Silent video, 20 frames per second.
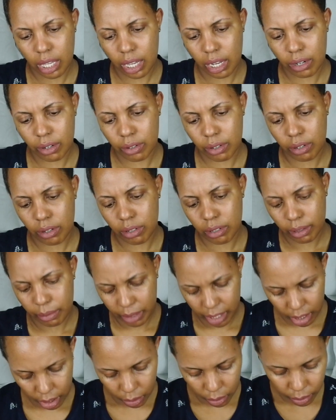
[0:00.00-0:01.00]
I don't know. Let
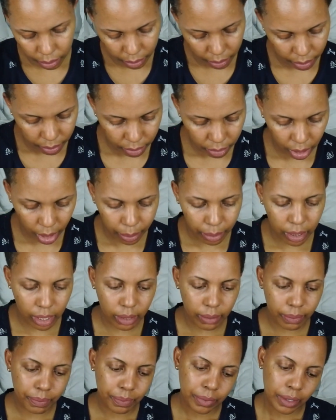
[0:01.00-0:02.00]
me see. Ooh, dropped
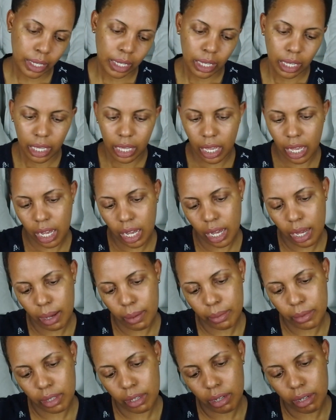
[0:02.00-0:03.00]
it.
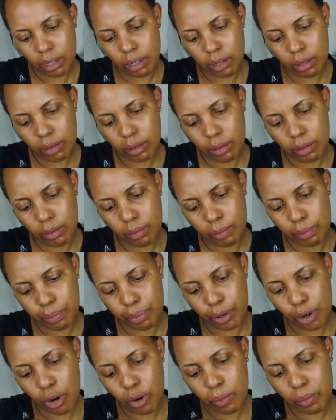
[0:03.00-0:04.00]
The
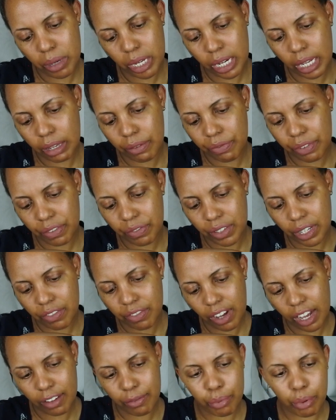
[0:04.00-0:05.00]
Pro Mini
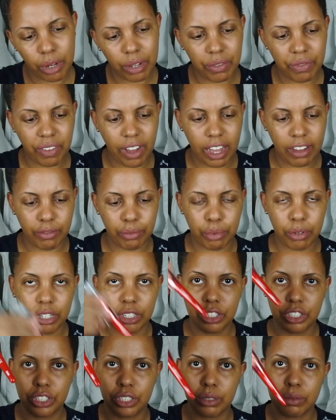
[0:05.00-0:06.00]
55.5
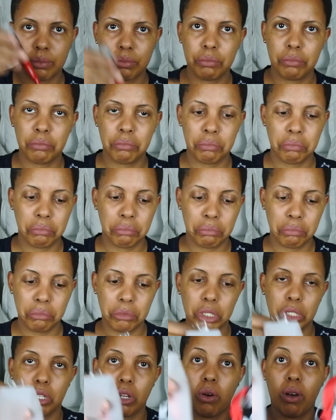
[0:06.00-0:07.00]
brush.
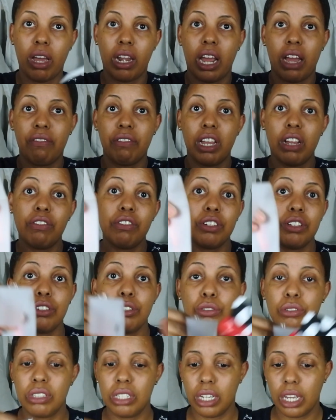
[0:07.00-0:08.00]
So, and I've never
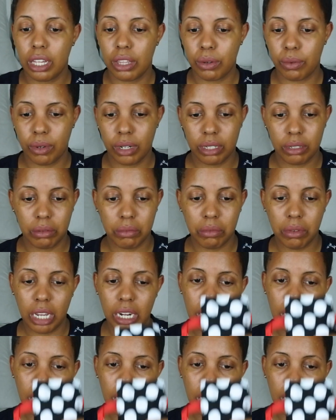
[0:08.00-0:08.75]
used the other one.